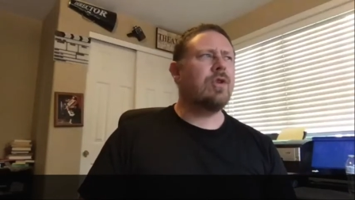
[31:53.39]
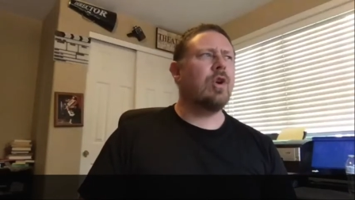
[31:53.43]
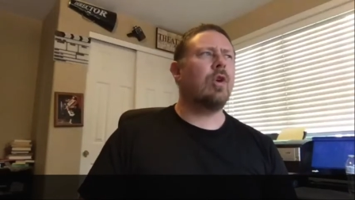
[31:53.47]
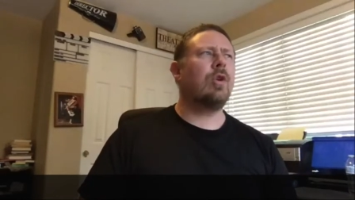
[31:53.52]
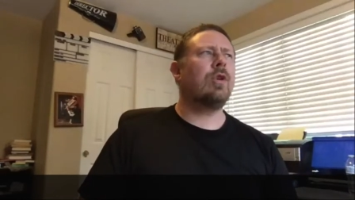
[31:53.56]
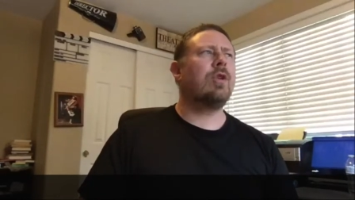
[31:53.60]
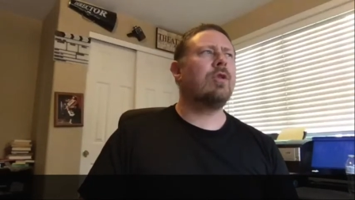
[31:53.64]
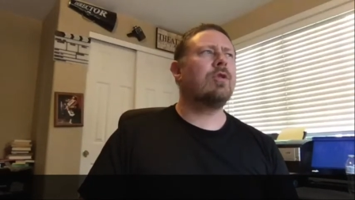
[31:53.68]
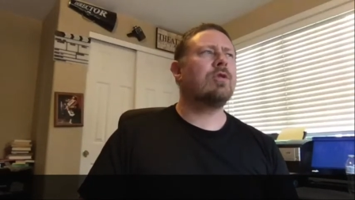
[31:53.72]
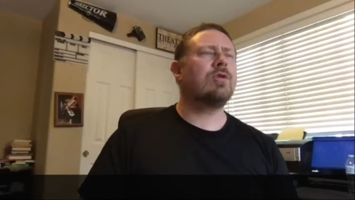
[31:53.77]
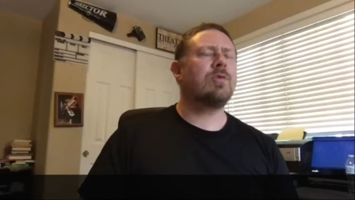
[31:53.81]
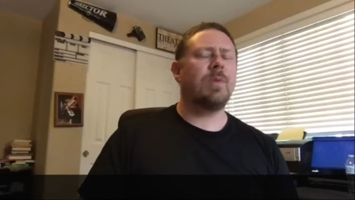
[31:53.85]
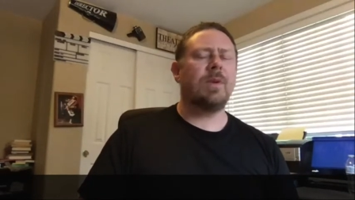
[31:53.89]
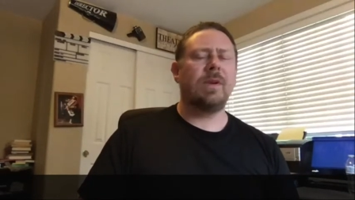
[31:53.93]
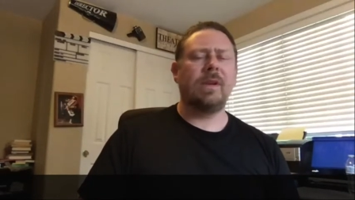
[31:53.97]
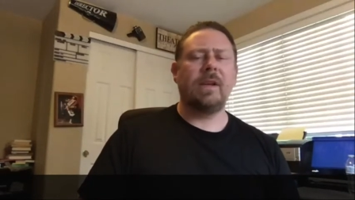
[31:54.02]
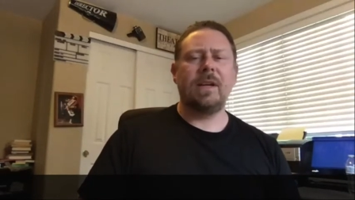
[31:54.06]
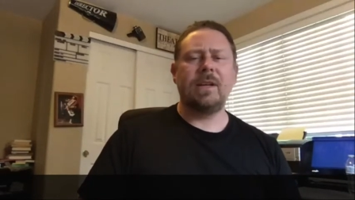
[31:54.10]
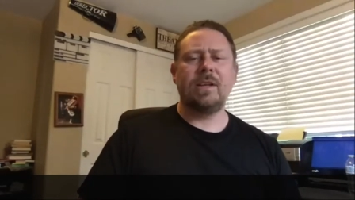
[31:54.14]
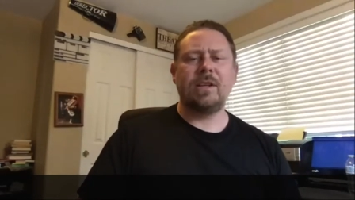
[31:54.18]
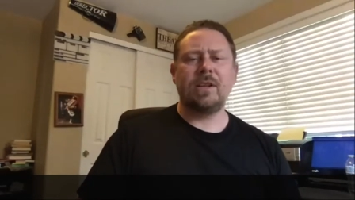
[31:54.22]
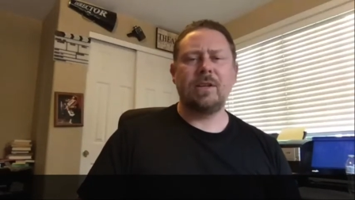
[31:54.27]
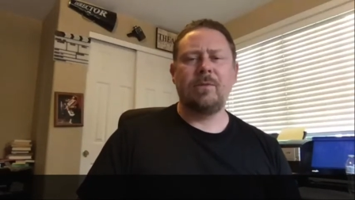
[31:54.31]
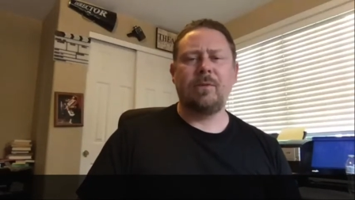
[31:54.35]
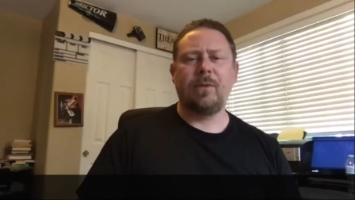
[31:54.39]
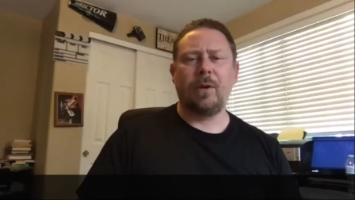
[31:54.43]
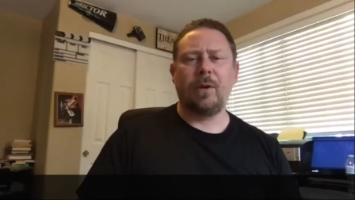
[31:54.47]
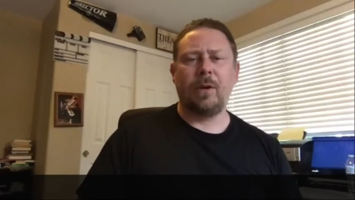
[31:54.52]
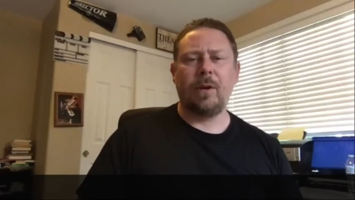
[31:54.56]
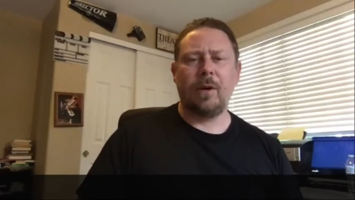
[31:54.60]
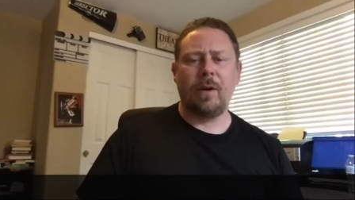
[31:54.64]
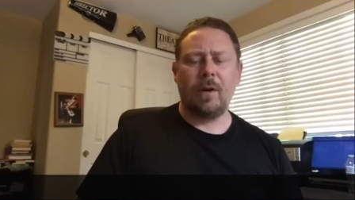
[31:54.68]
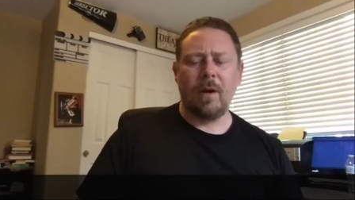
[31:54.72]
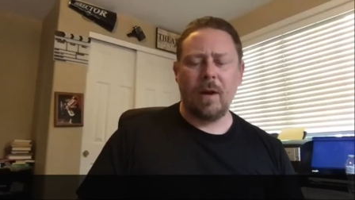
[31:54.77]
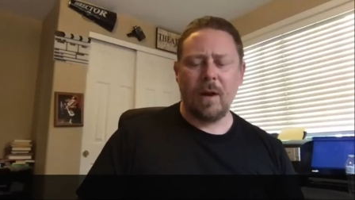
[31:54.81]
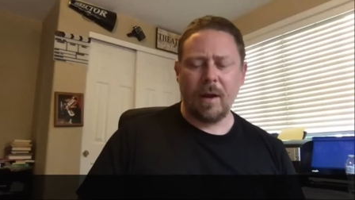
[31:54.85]
use religion
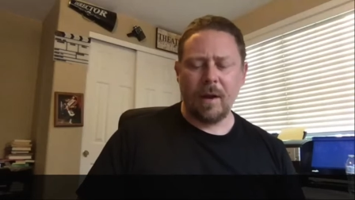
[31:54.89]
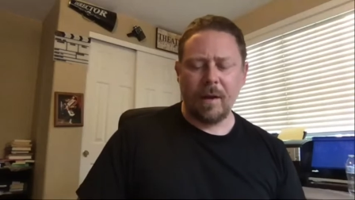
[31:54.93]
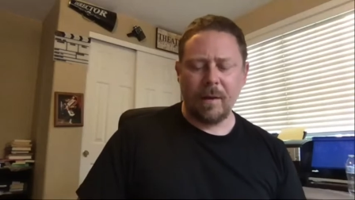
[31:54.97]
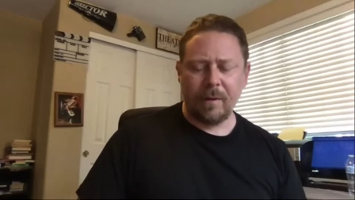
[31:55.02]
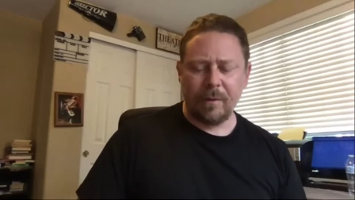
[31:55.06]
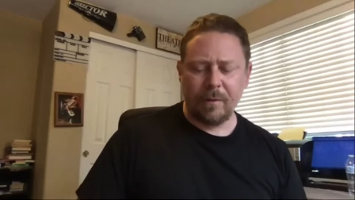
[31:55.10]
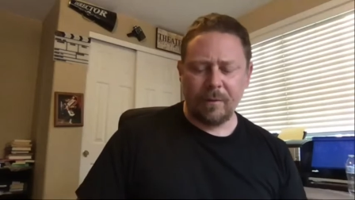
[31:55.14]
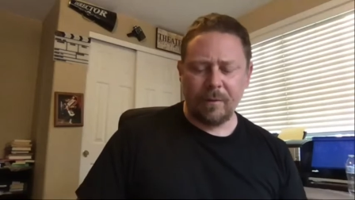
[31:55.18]
for